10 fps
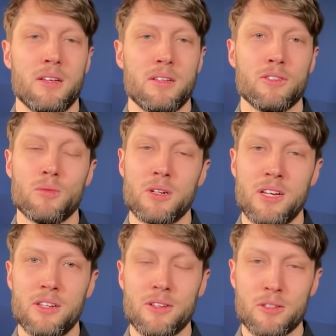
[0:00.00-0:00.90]
So what
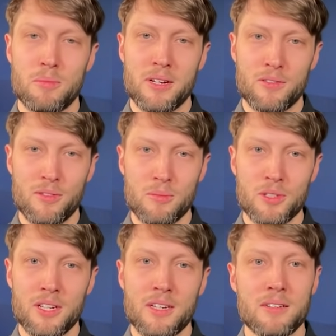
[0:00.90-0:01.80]
can you expect from
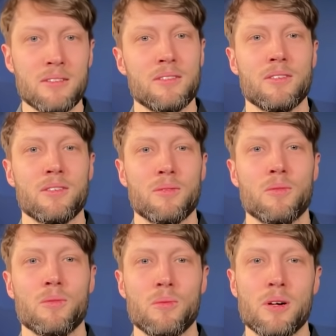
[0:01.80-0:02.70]
today?
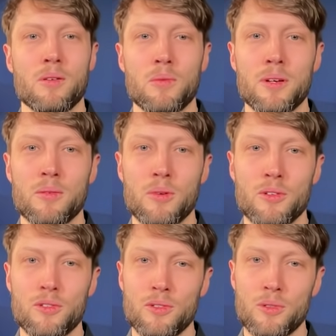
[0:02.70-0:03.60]
Well, we
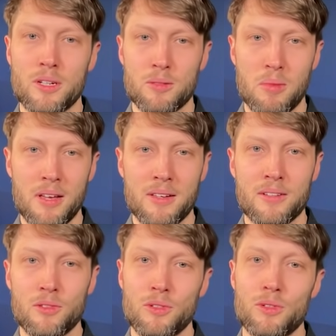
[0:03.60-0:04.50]
want to
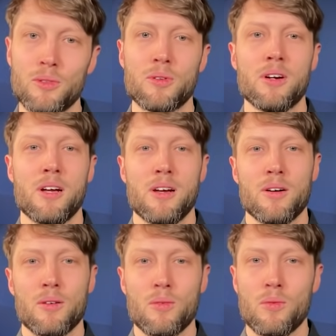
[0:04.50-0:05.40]
explain to you
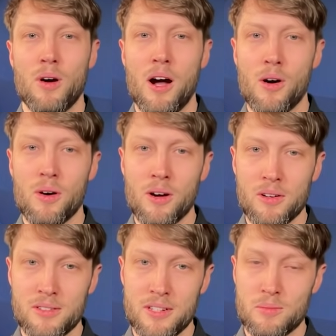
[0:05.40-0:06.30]
how our
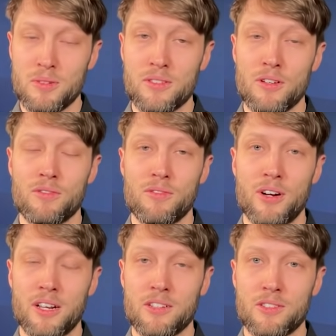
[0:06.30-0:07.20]
assessments of
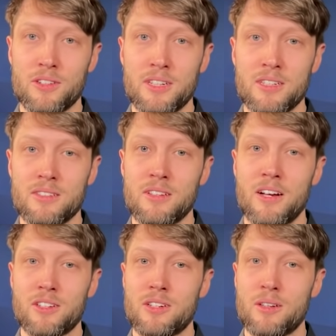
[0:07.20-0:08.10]
regulatory needs
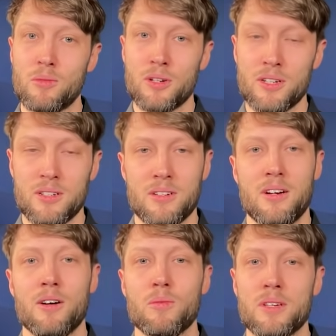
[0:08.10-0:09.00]
actually work,
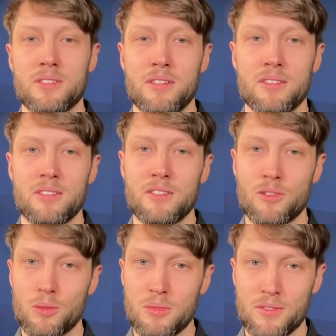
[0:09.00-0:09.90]
how we assess these
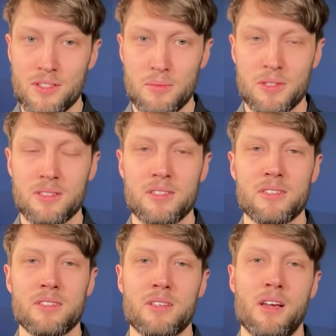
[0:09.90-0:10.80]
groups of substances.